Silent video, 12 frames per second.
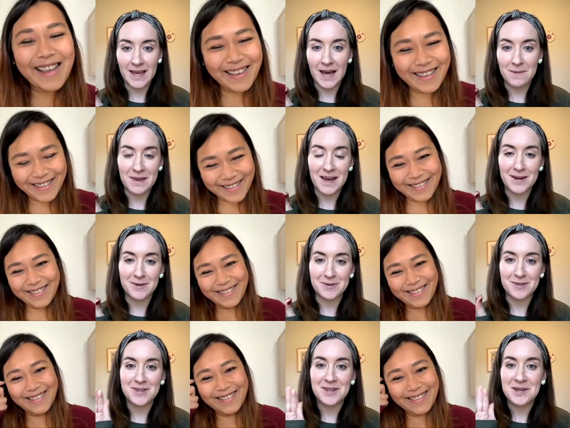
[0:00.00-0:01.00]

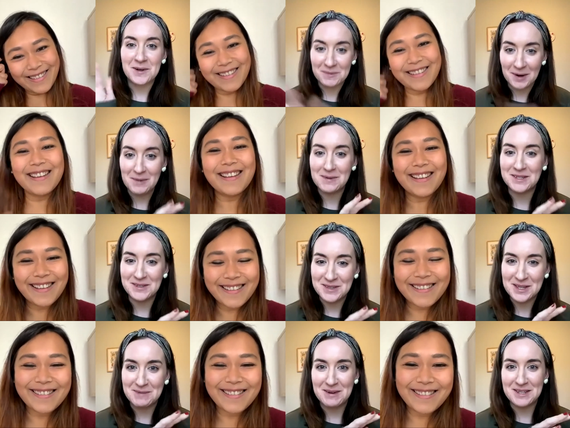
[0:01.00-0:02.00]
Speaker 1: meows while we do
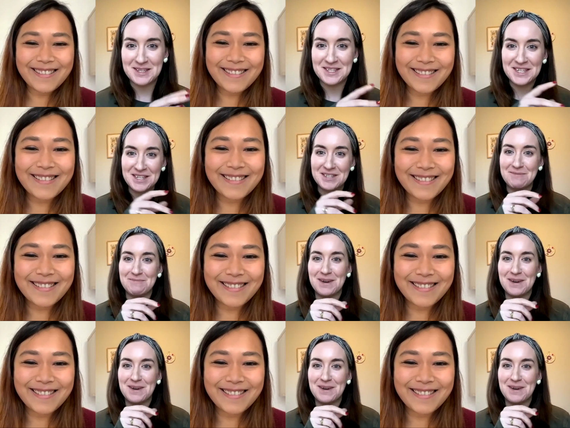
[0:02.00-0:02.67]
this presentation, but